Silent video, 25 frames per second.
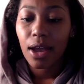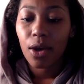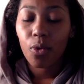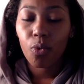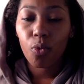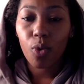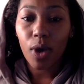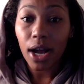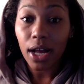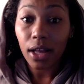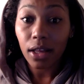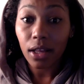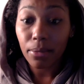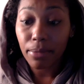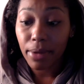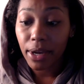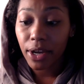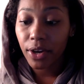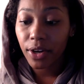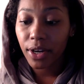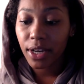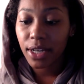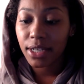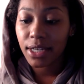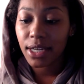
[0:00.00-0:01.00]
While
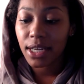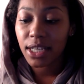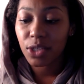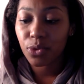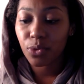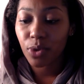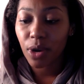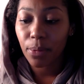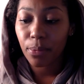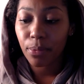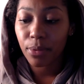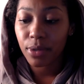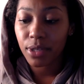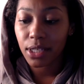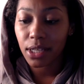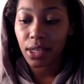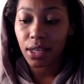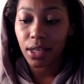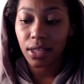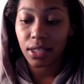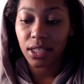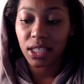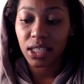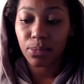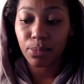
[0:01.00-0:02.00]
America does
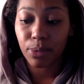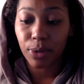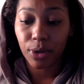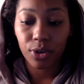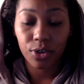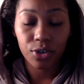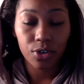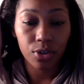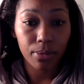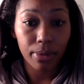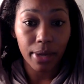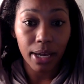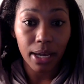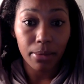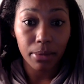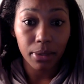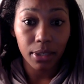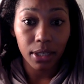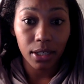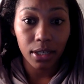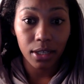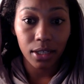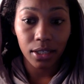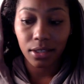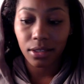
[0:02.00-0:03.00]
represent spiritual
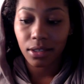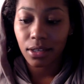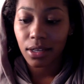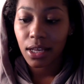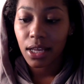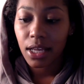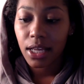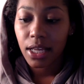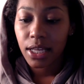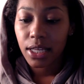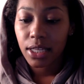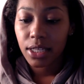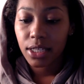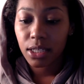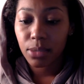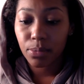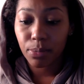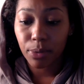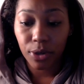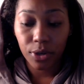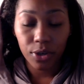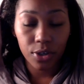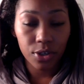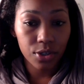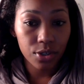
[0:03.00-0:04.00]
Babylon,
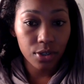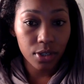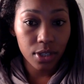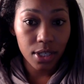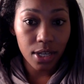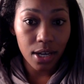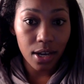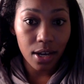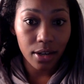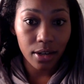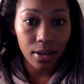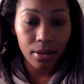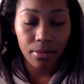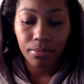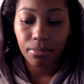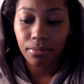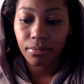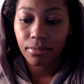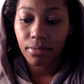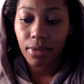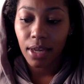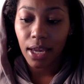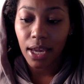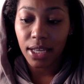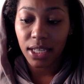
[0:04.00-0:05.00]
spiritual Sodom,
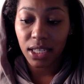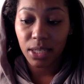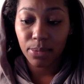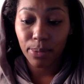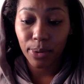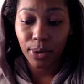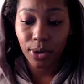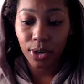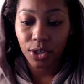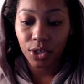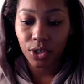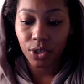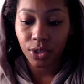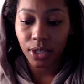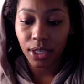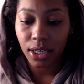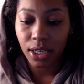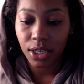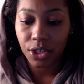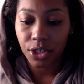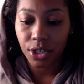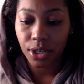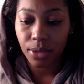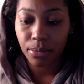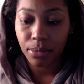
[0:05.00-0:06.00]
and spiritual
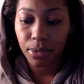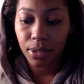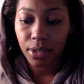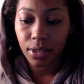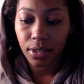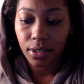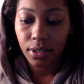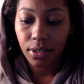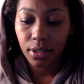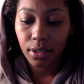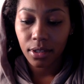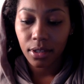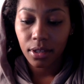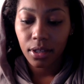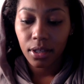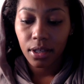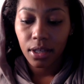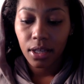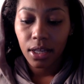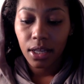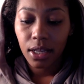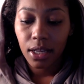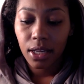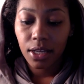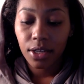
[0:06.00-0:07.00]
Egypt
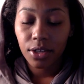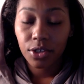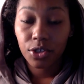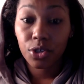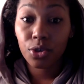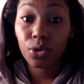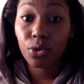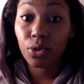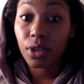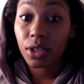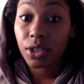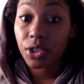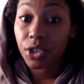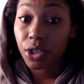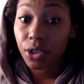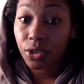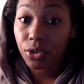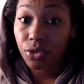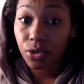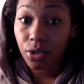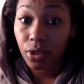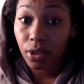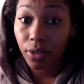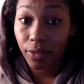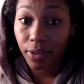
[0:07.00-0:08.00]
to the
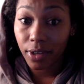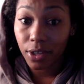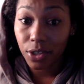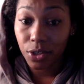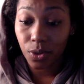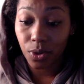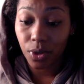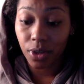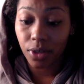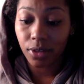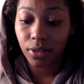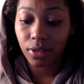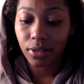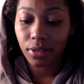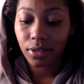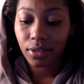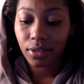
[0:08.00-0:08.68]
children of Israel,